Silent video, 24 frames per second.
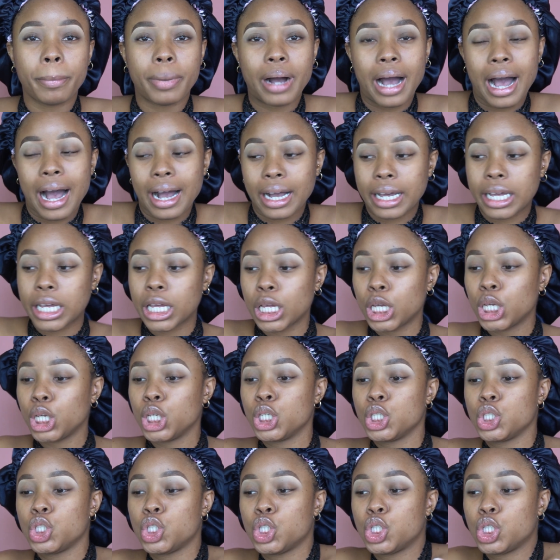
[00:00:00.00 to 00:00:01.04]
back
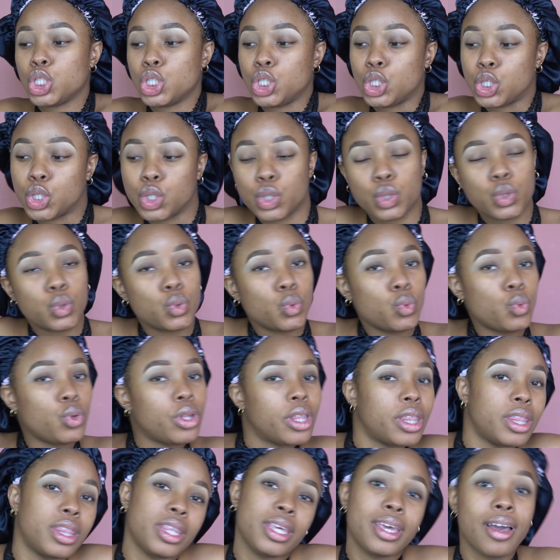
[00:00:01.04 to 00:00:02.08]
to do
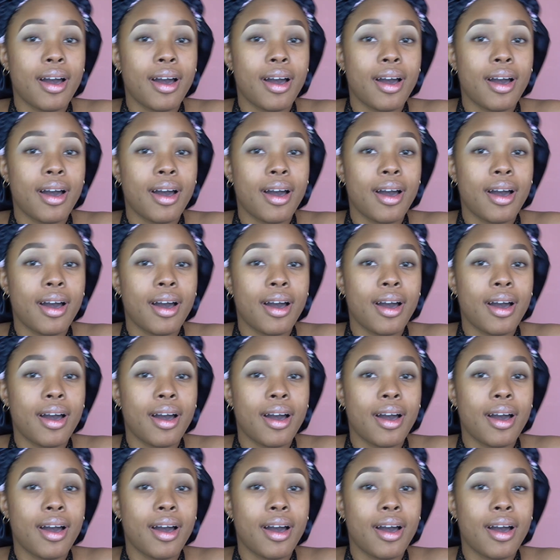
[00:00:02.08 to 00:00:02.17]
the